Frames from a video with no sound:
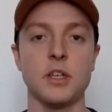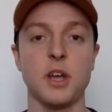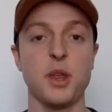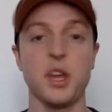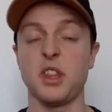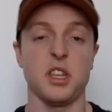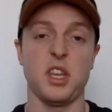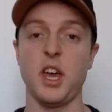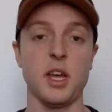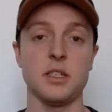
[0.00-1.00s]
and I think that,
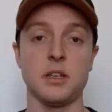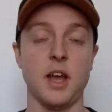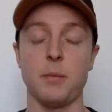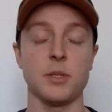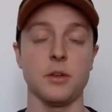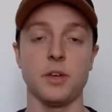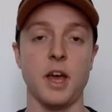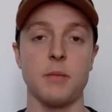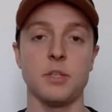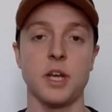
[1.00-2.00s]
yeah, he's an absolute
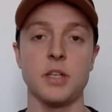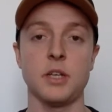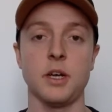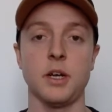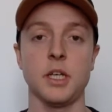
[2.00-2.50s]
game changer.